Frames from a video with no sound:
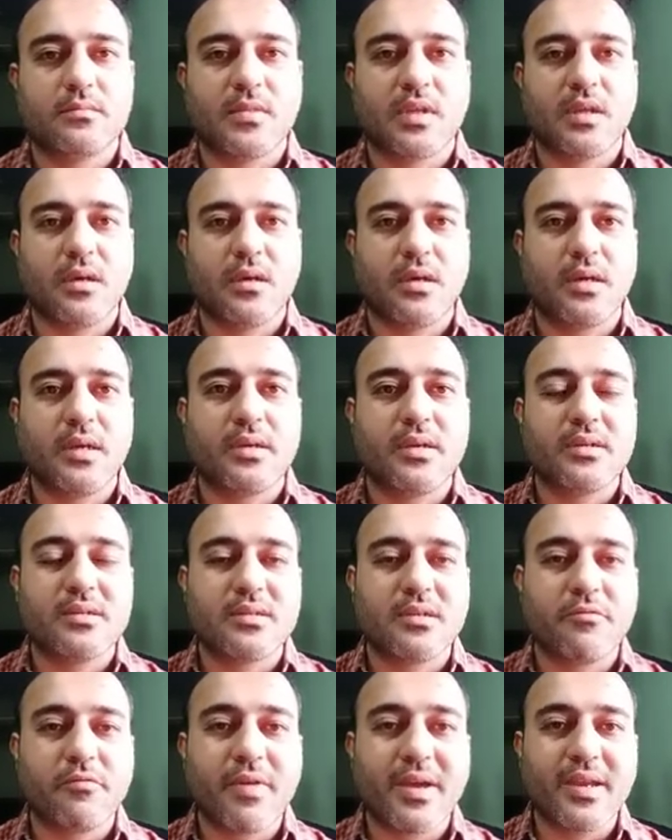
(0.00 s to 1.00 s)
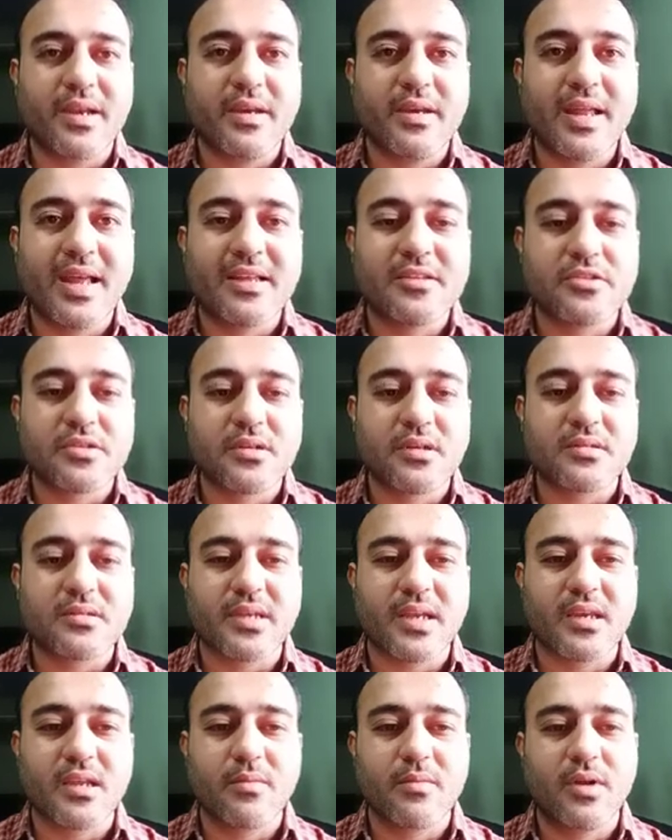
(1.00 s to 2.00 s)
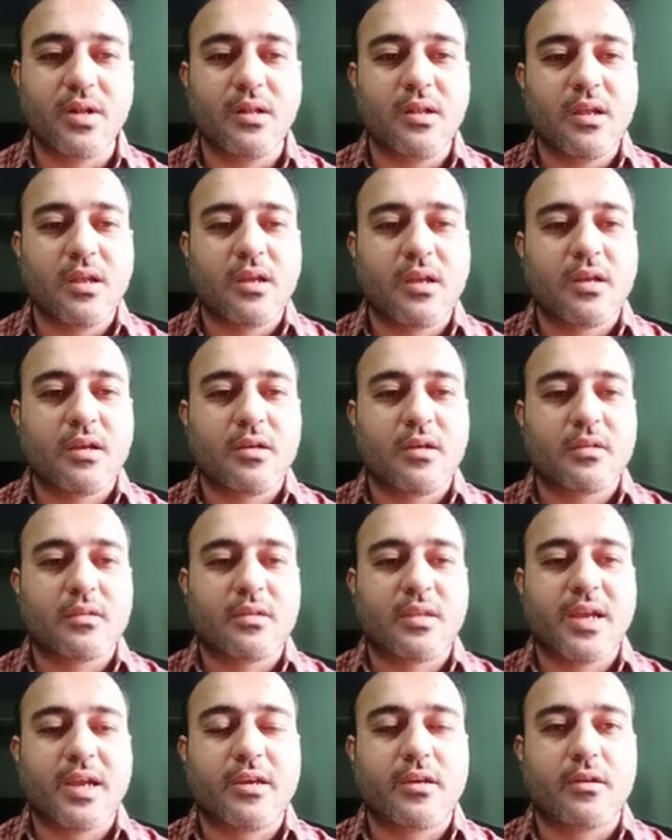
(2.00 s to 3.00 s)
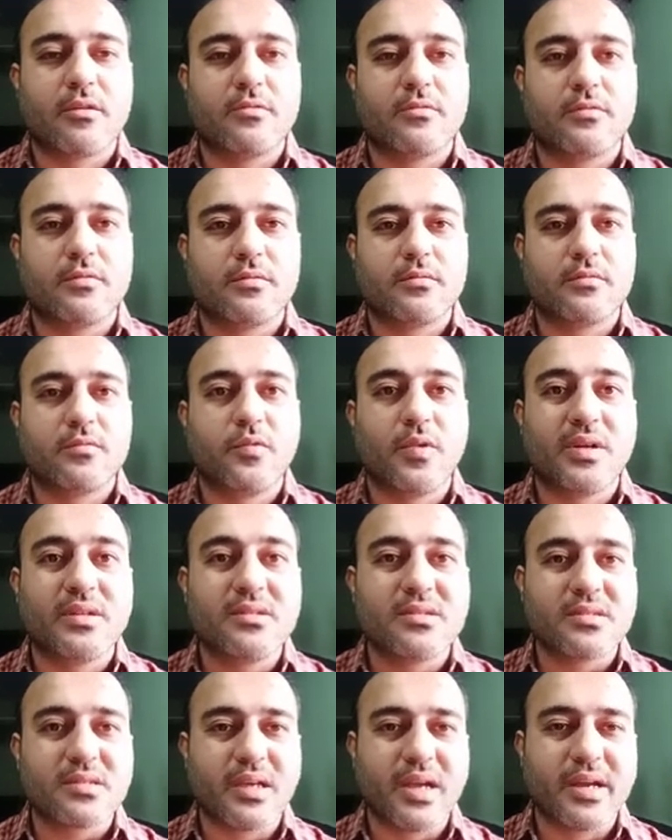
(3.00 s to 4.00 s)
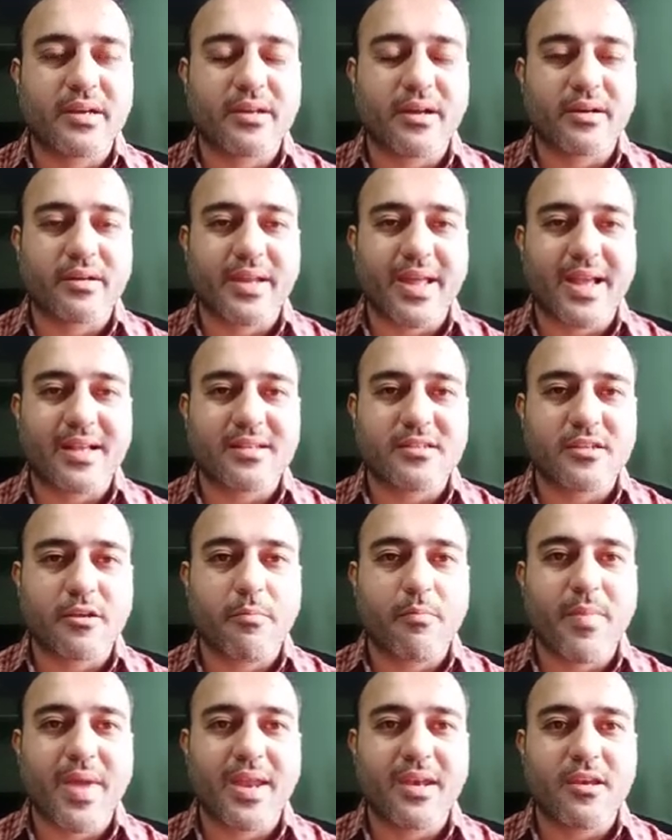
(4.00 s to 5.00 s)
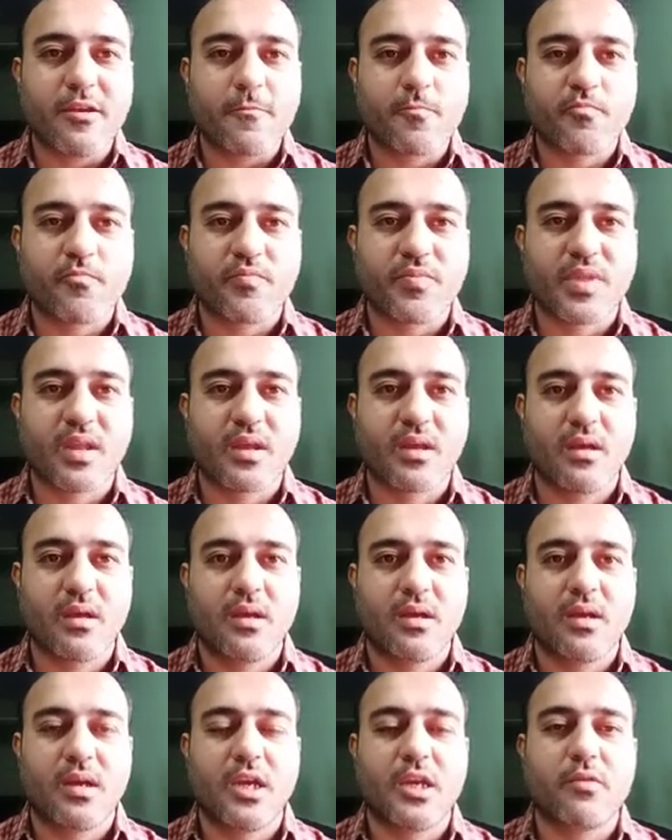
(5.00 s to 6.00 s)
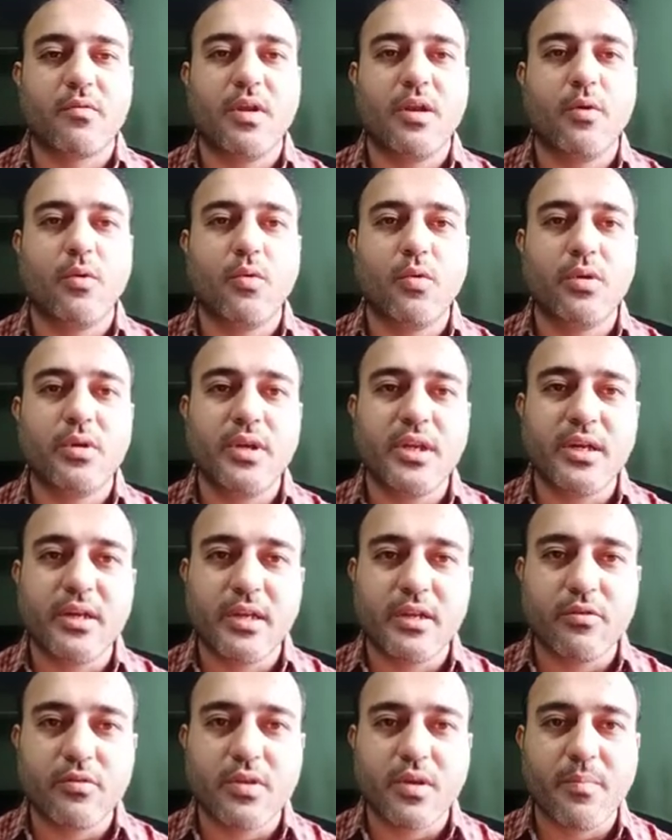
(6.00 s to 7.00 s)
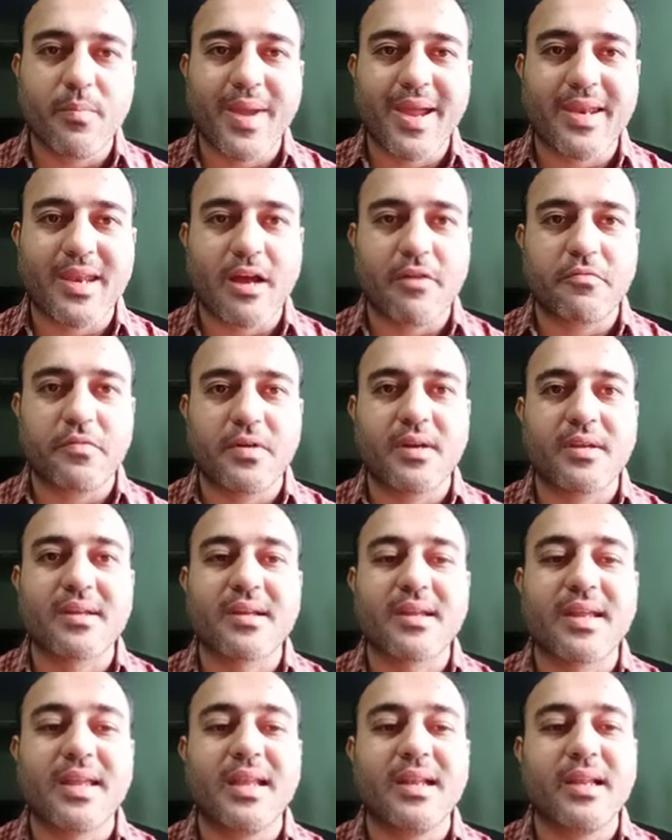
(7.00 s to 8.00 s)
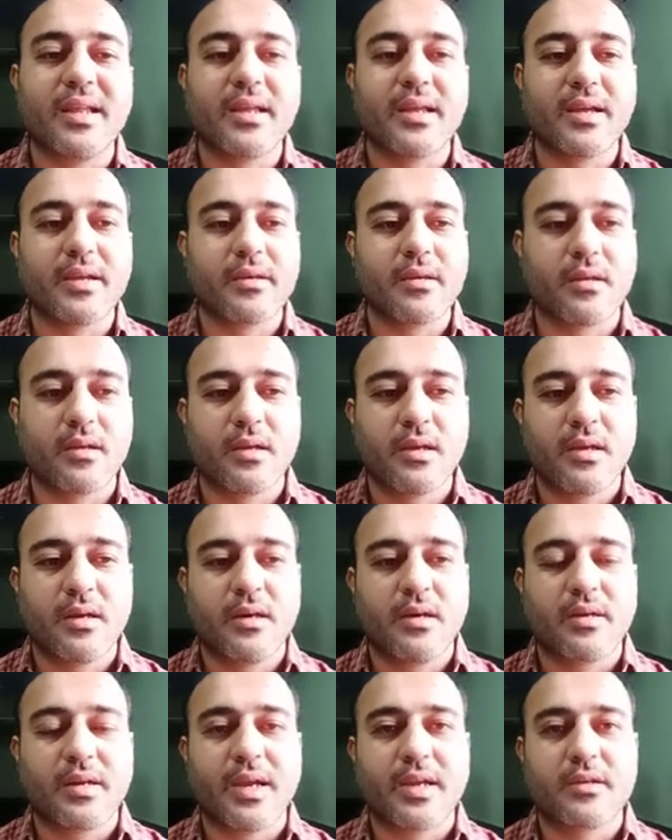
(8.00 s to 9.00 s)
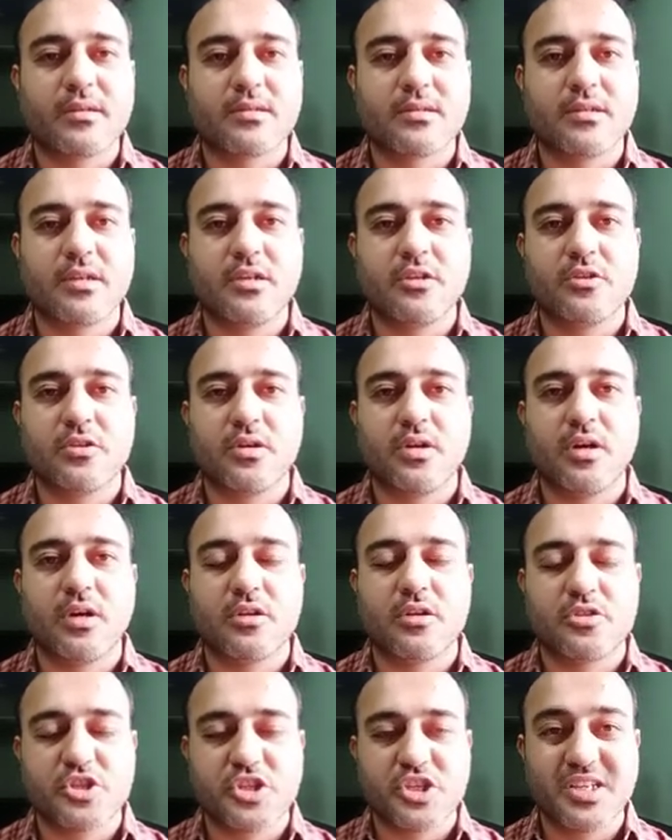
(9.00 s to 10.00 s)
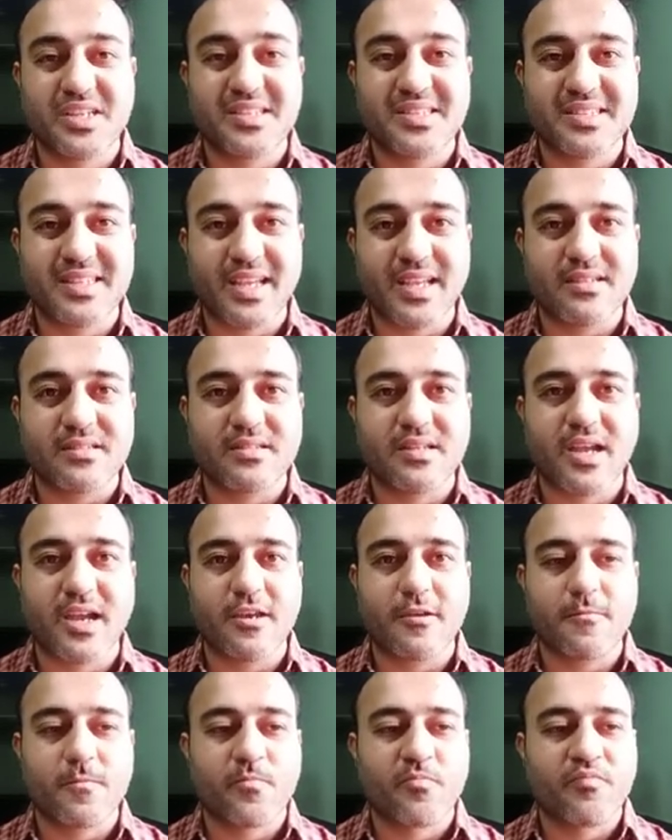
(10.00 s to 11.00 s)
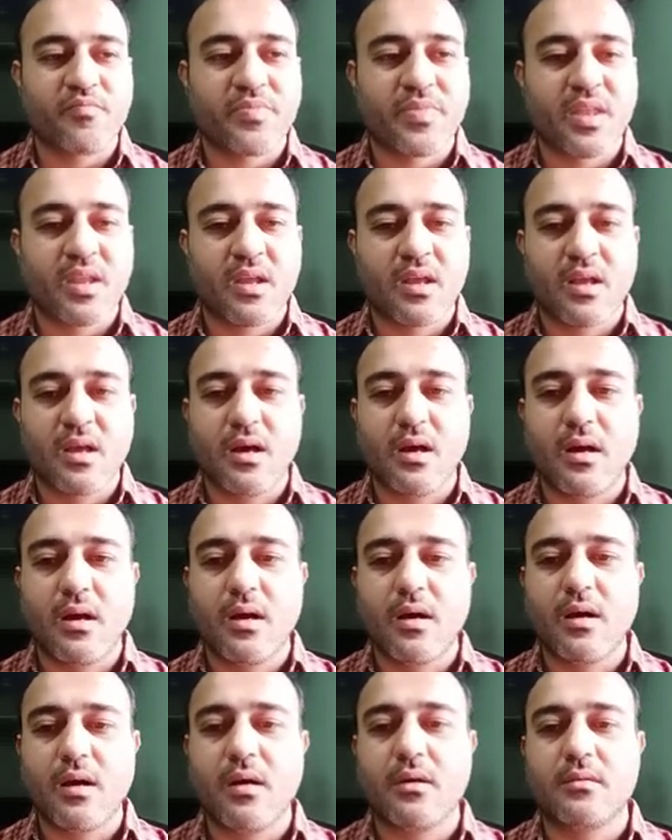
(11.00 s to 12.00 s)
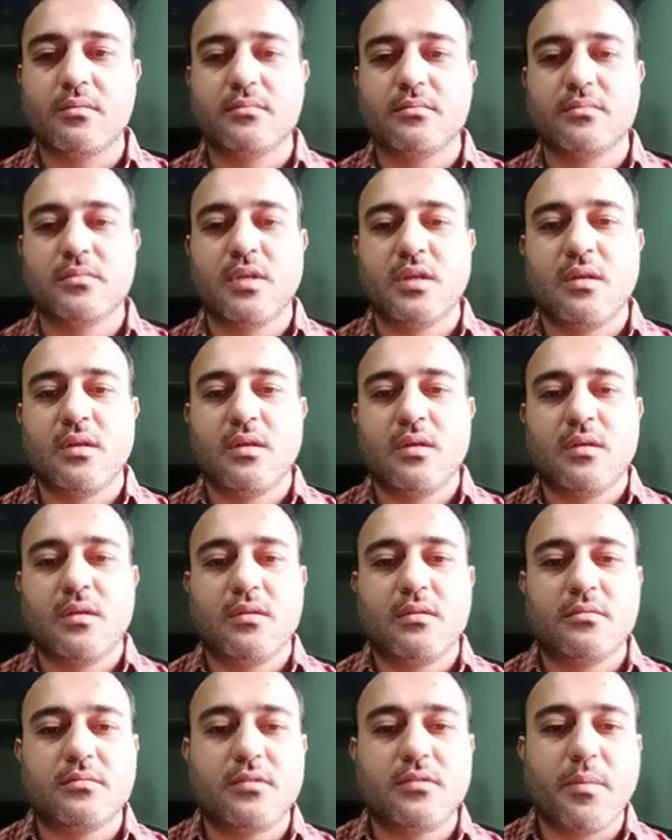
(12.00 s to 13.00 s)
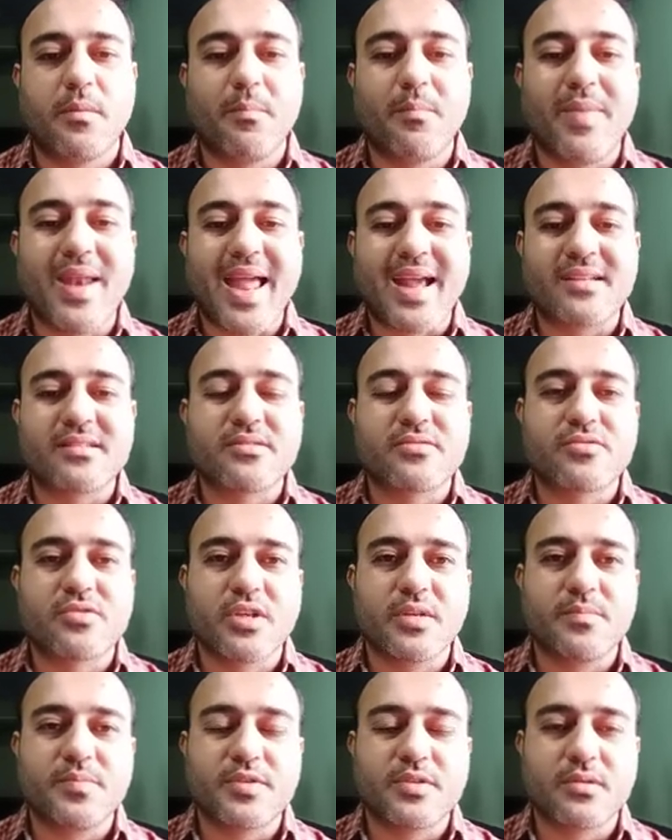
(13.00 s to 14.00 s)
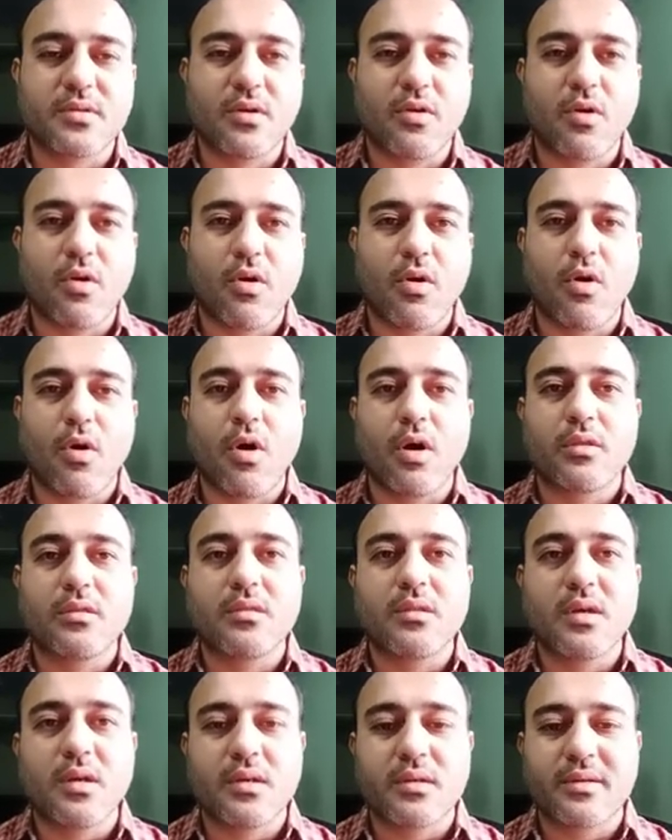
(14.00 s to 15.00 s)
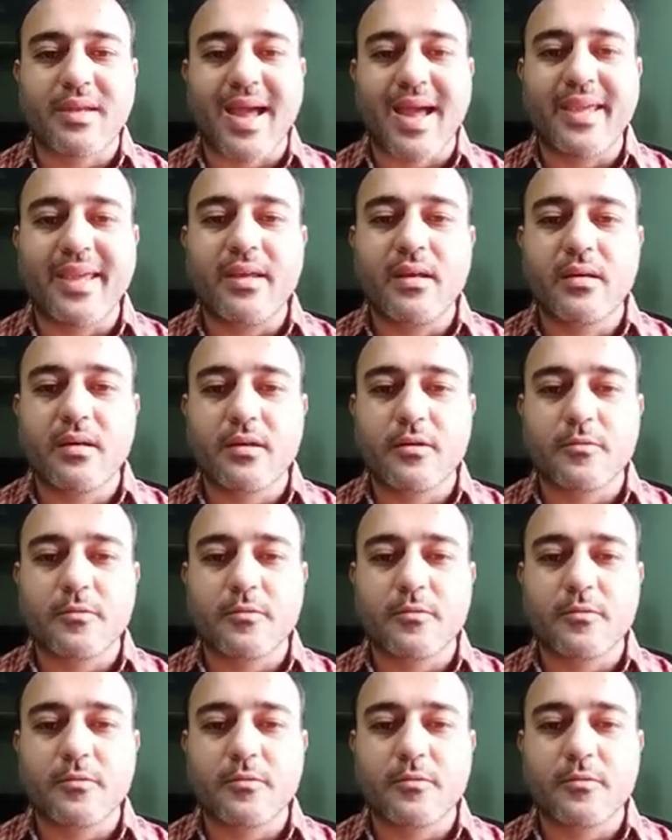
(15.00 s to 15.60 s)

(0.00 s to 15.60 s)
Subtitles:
it is a very dangerous animal that once it attacks a man, it will only leave the man after killing it, right? See, she says that uh, the black strips on the tiger,